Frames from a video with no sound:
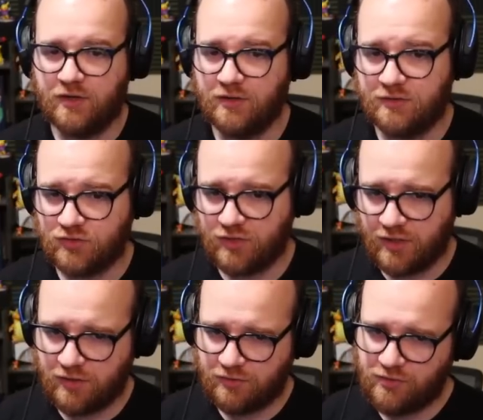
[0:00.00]
Hood to
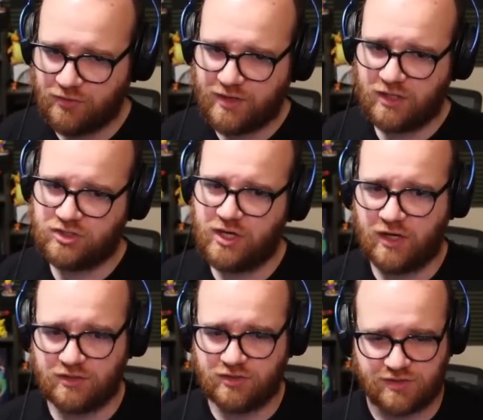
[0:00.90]
unknown
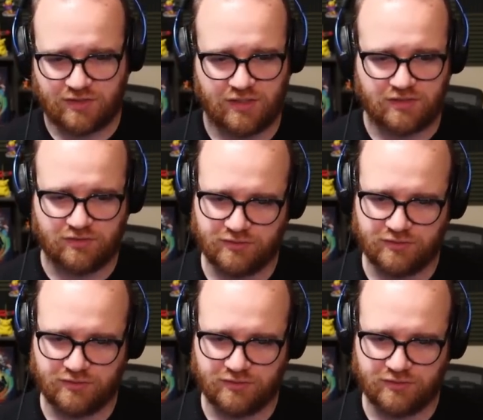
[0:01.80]
location, just in case